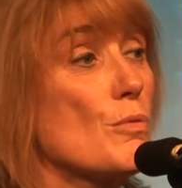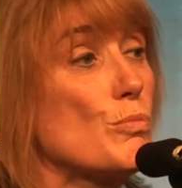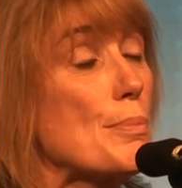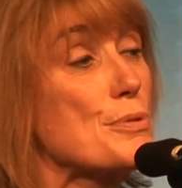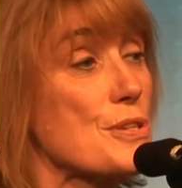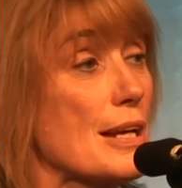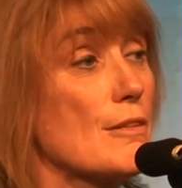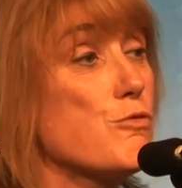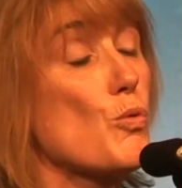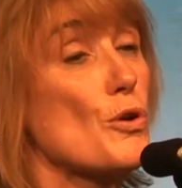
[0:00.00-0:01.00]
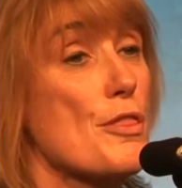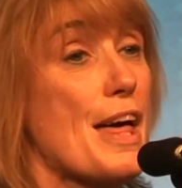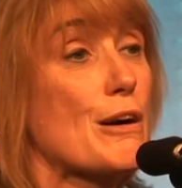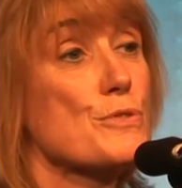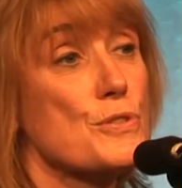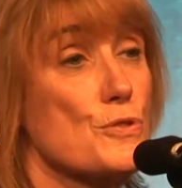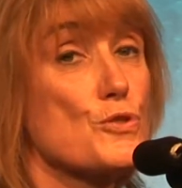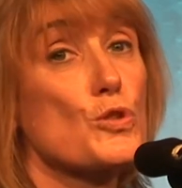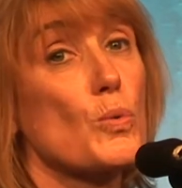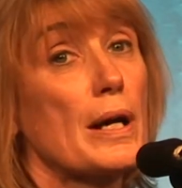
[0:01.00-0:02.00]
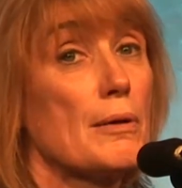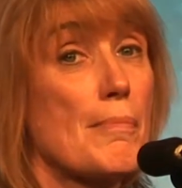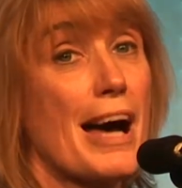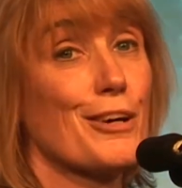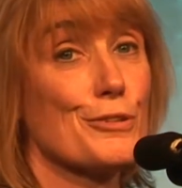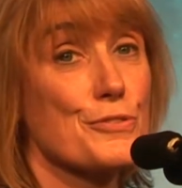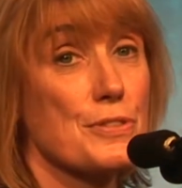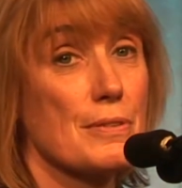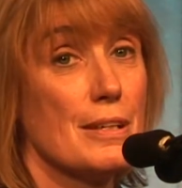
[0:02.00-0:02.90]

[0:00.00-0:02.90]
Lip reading: representing 4,000 square miles.